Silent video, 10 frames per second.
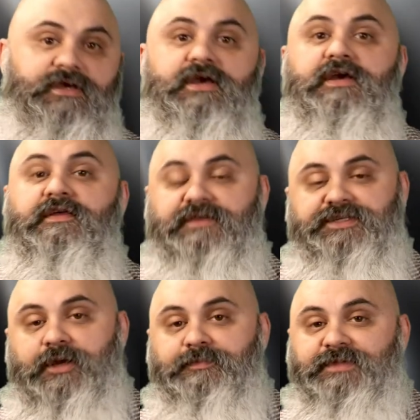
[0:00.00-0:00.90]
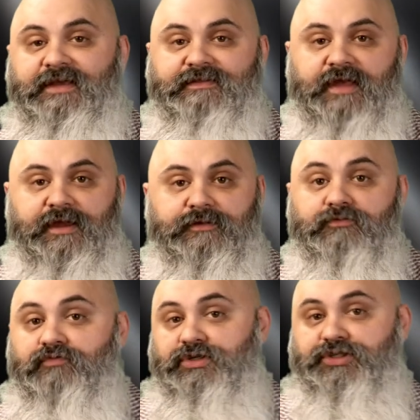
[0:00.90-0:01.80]
this update then
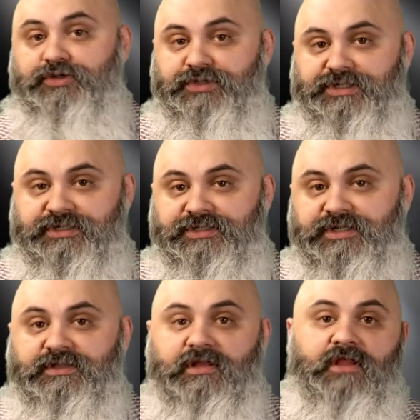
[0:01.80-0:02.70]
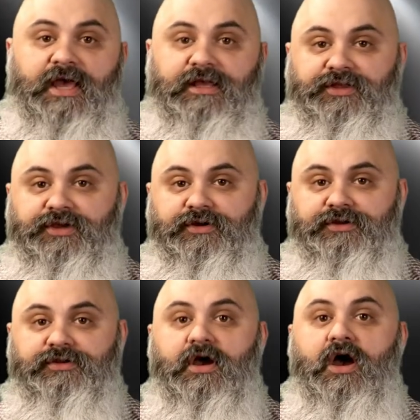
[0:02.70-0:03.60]
reduces the
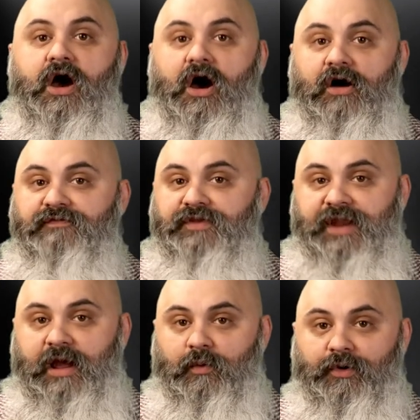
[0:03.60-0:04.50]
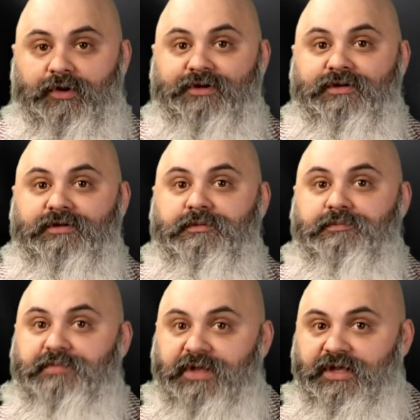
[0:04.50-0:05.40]
likelihood of the network
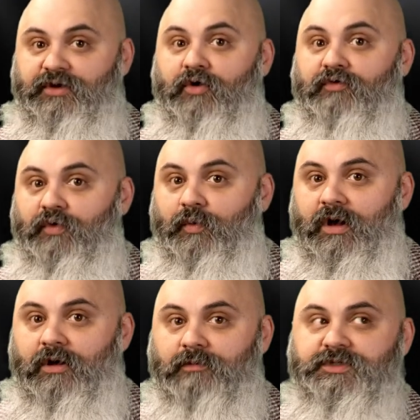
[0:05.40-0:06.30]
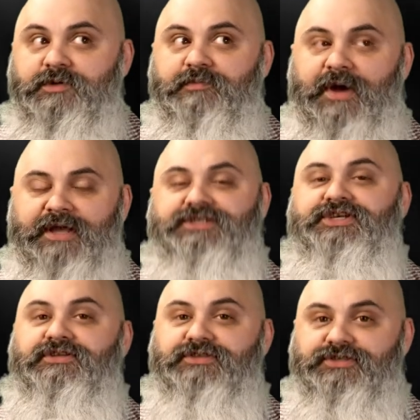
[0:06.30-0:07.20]
being overwhelmed by a
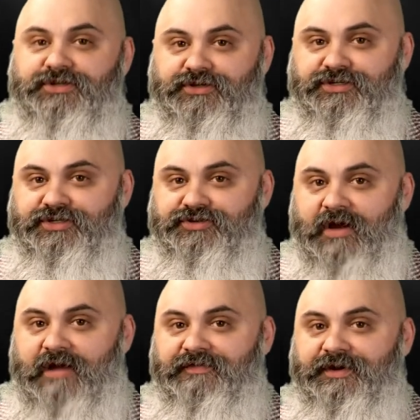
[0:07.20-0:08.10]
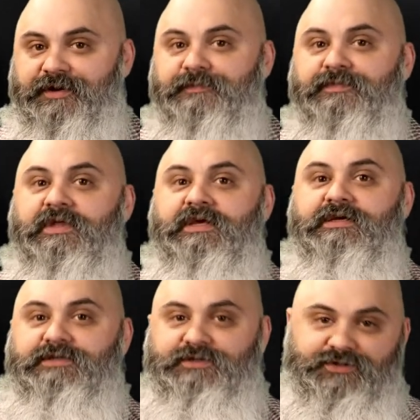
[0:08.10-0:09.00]
sudden surge in traffic.
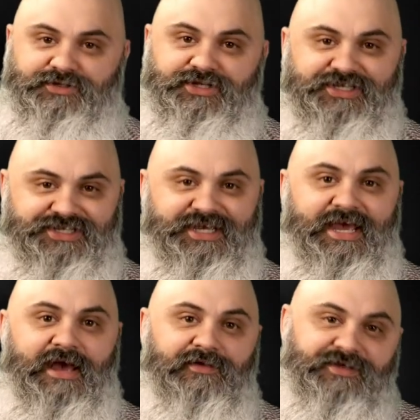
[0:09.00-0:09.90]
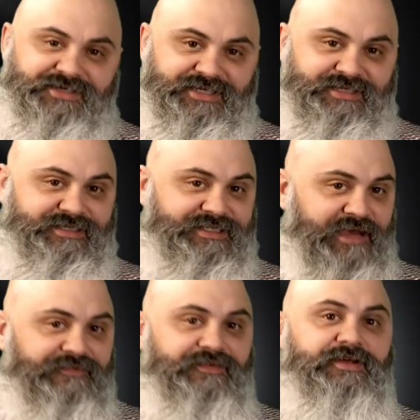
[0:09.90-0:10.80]
Do you see how this can
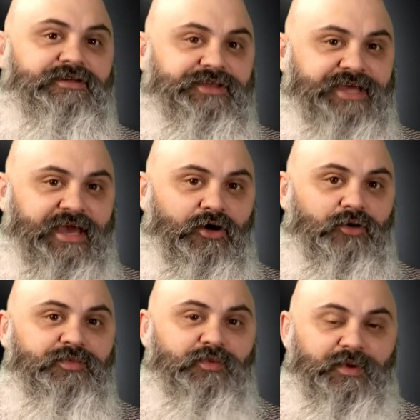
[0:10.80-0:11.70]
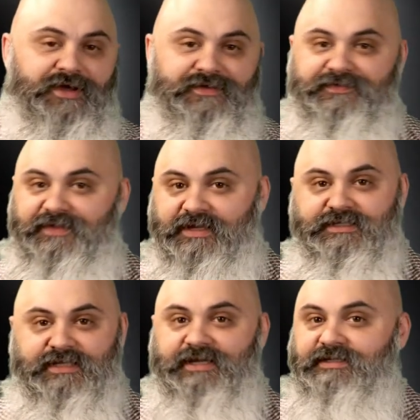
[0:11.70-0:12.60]
definitely help with things
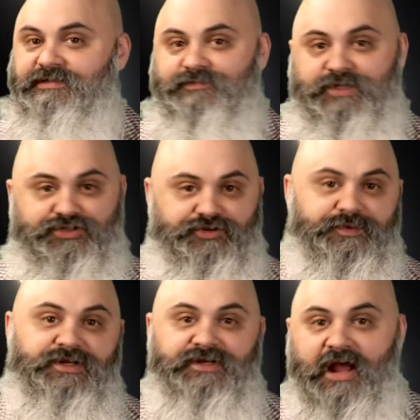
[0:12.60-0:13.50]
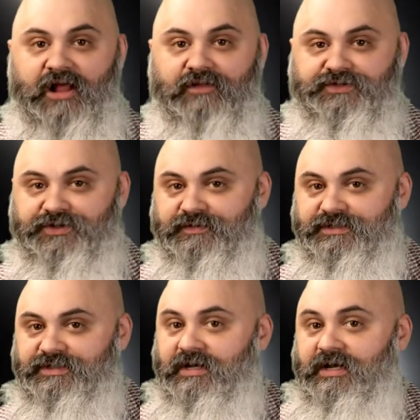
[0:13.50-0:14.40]
like distributed denial of
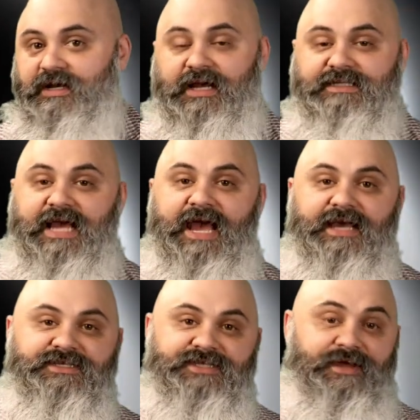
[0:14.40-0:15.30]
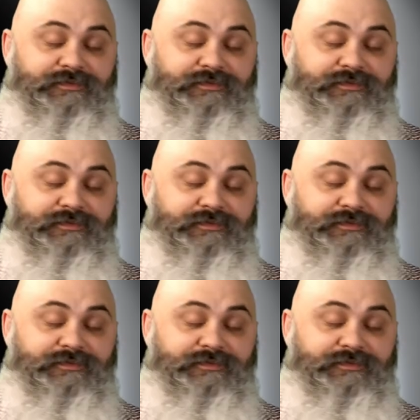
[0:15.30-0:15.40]
service attacks that